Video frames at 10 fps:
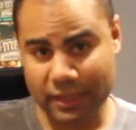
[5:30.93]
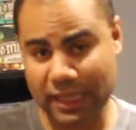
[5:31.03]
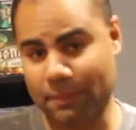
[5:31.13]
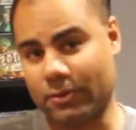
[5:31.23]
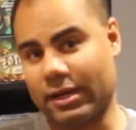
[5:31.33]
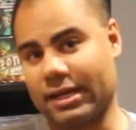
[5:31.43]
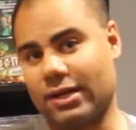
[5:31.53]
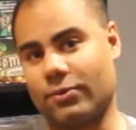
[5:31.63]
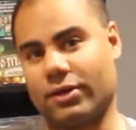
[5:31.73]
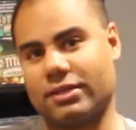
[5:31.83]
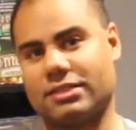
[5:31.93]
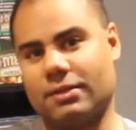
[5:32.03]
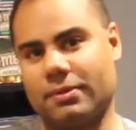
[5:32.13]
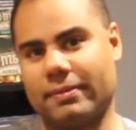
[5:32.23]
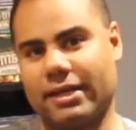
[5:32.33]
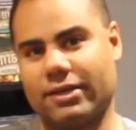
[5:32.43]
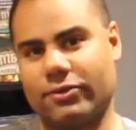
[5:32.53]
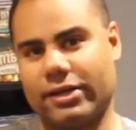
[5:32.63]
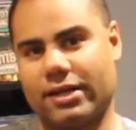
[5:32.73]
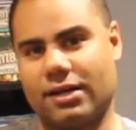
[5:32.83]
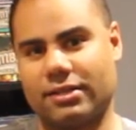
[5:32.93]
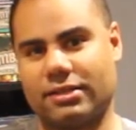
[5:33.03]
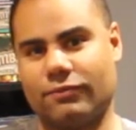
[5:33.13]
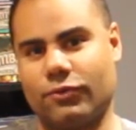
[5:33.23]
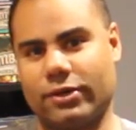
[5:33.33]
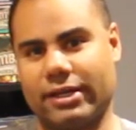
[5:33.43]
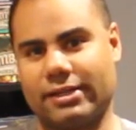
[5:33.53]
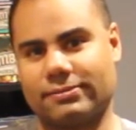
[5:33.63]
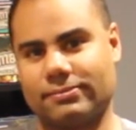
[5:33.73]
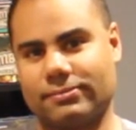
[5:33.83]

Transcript: Keep it right here. We're going to still be making great content for you.